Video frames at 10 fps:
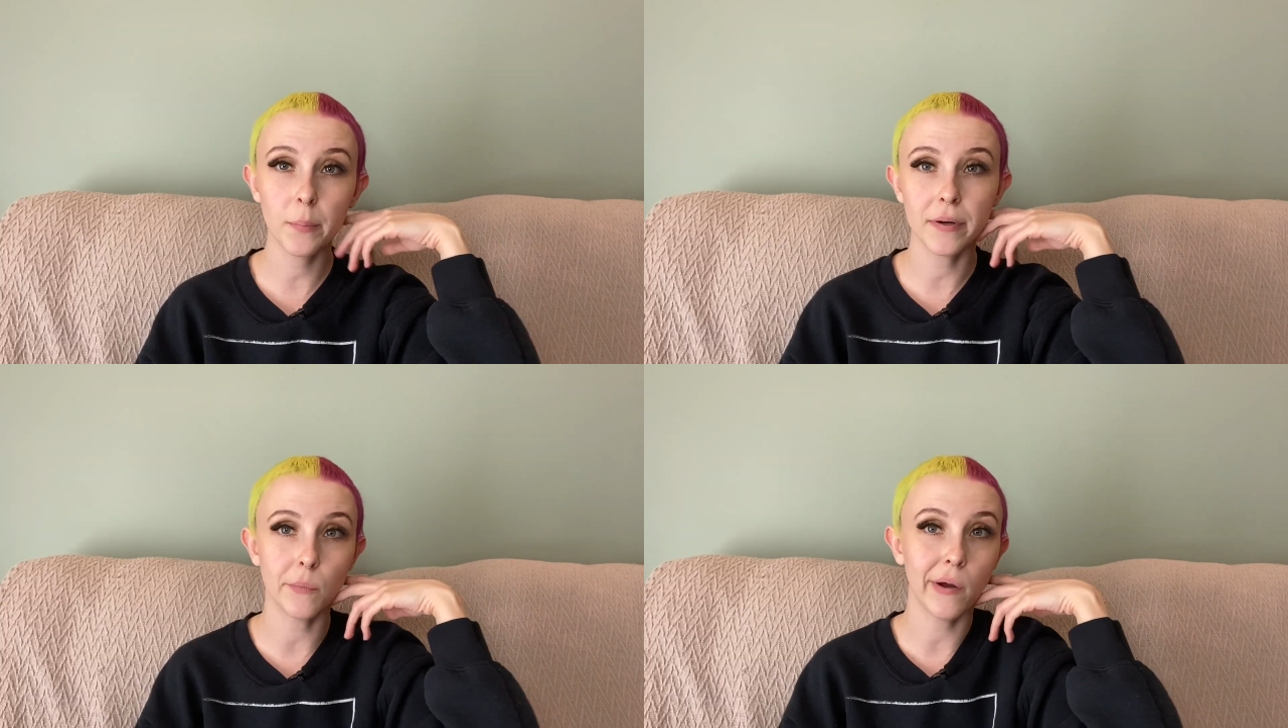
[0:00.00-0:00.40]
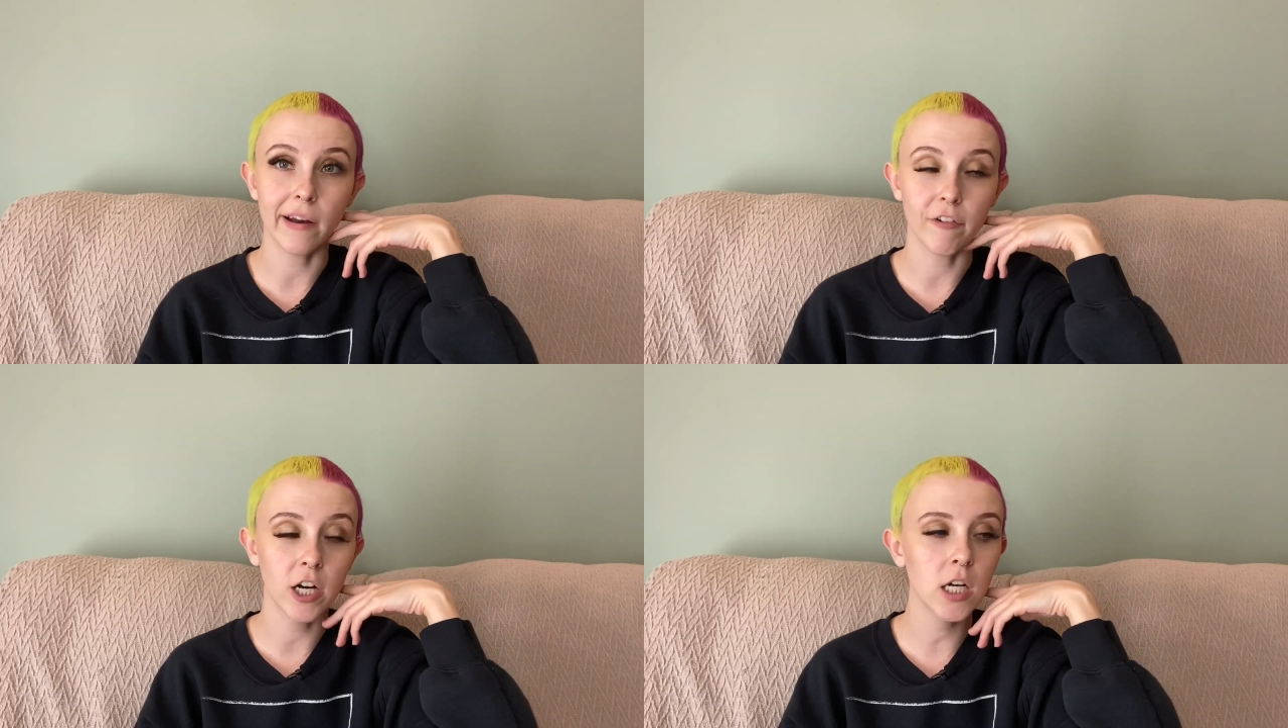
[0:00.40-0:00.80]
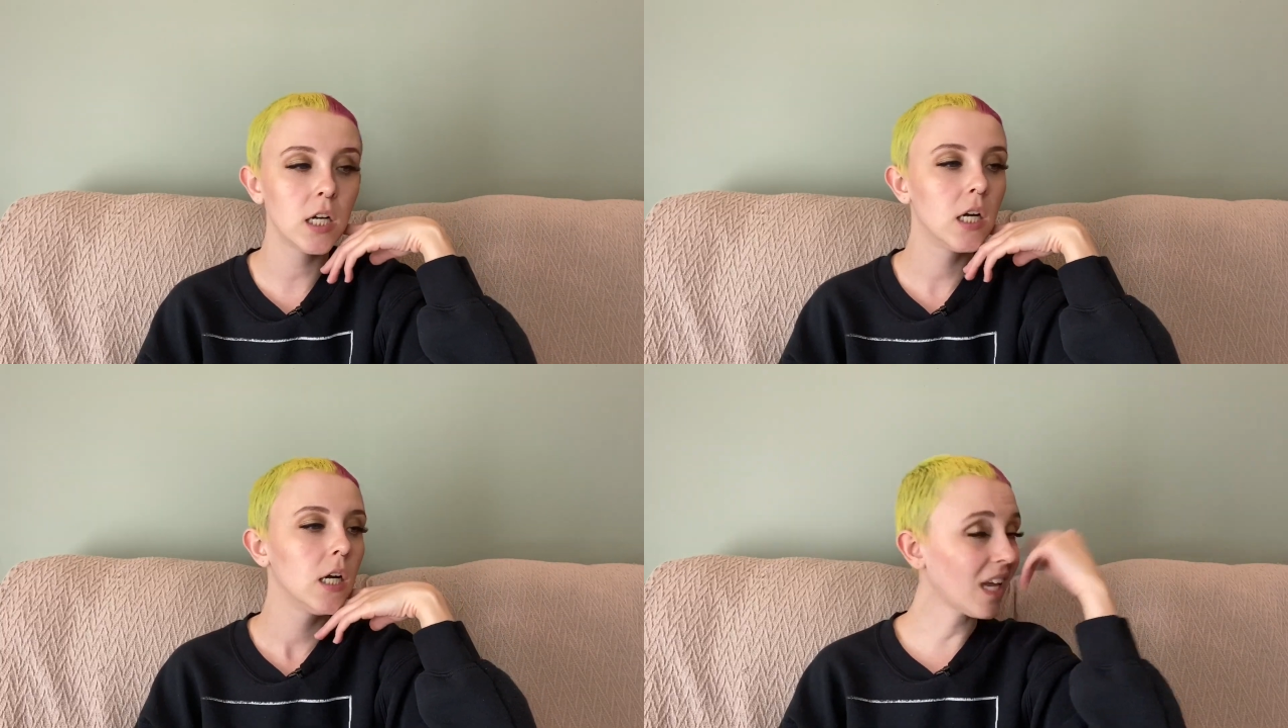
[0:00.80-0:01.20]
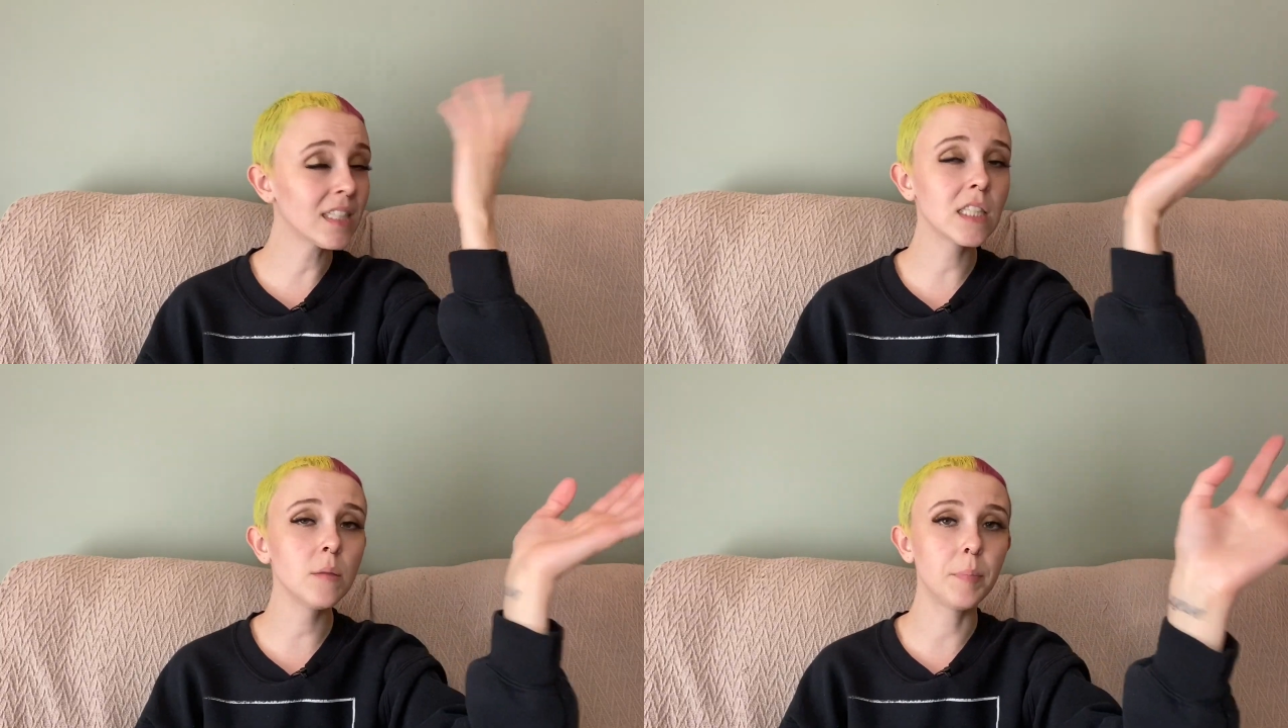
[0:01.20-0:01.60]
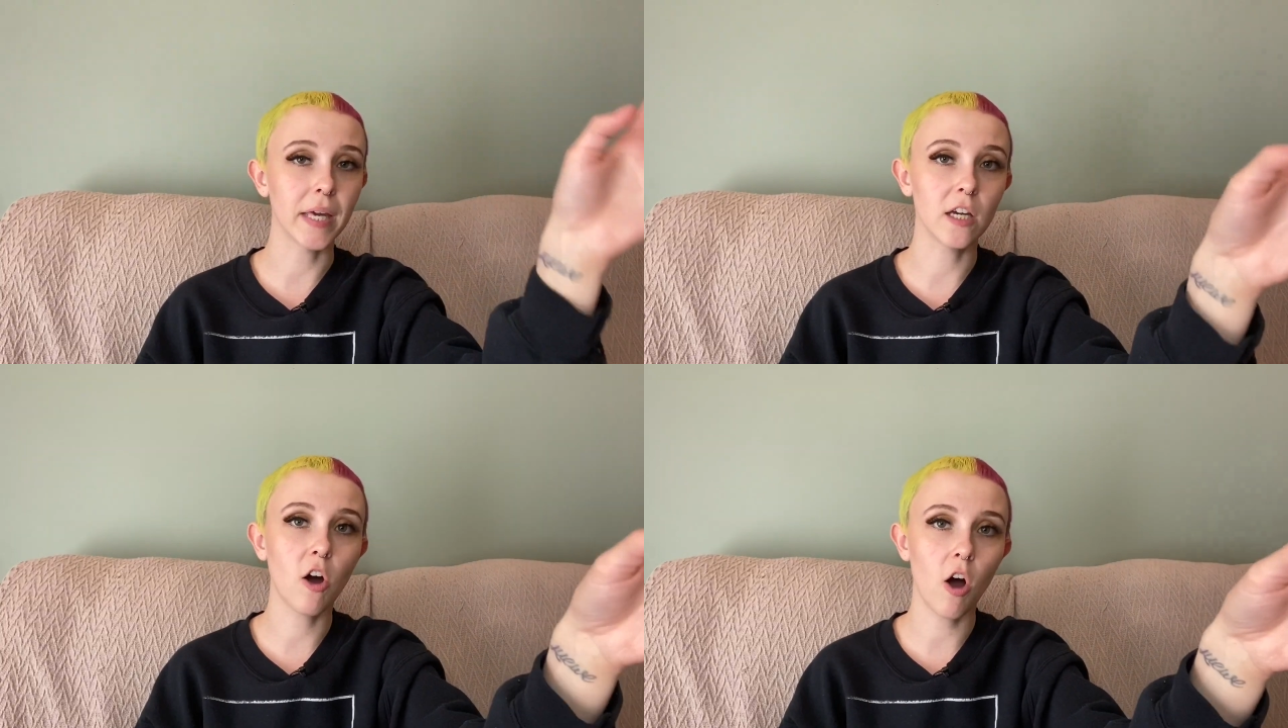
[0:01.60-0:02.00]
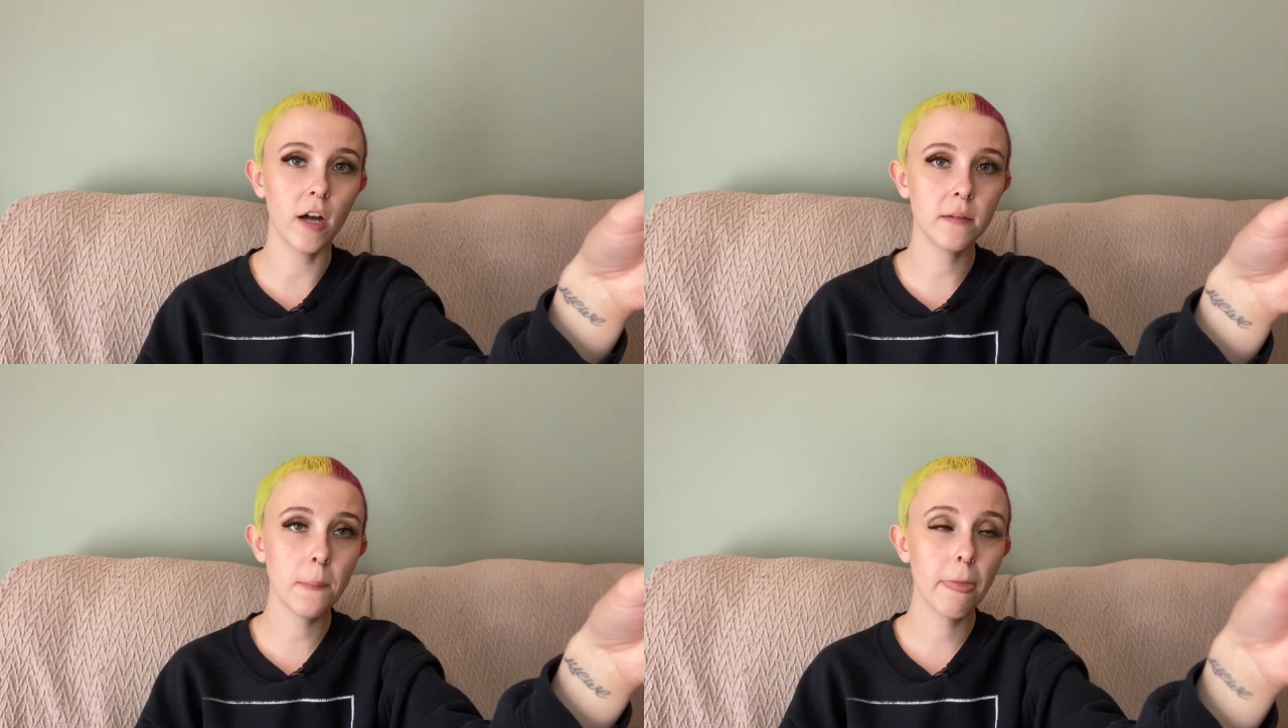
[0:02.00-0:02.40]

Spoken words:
but whatever. That's the big con.